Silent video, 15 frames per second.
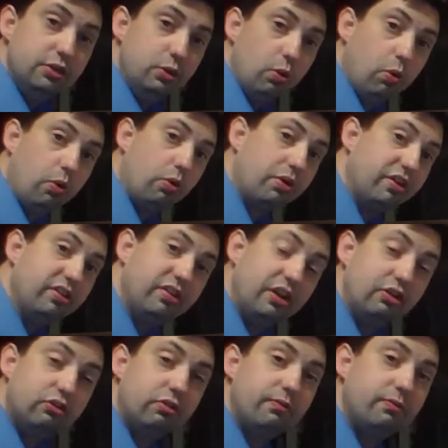the
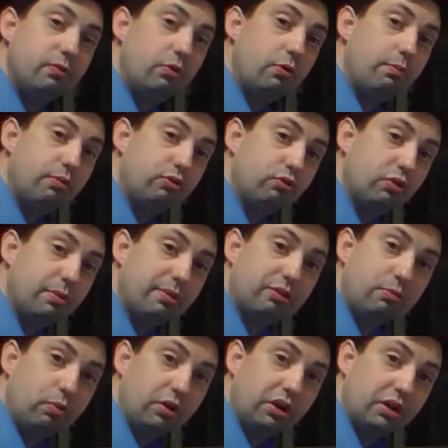Organization for Petroleum
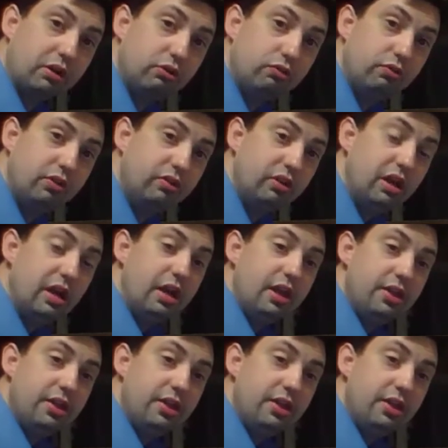Exporting Countries.